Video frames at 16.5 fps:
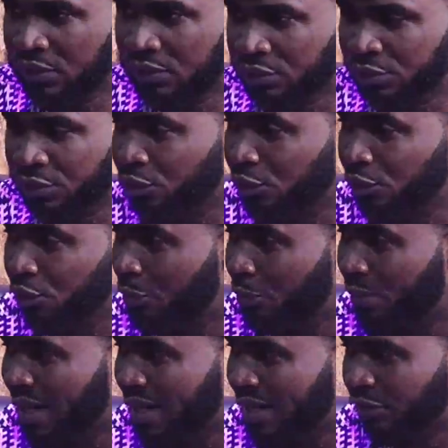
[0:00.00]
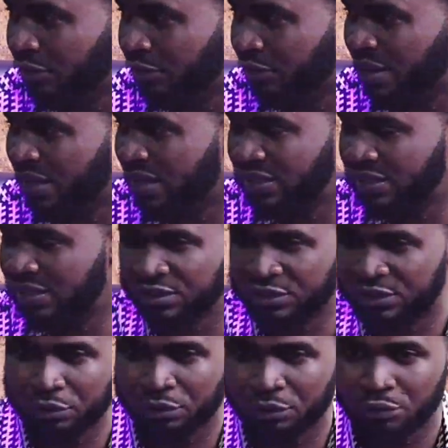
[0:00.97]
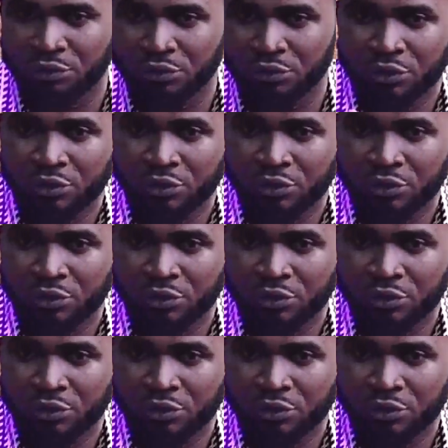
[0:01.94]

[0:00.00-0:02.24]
social numbers of persons to,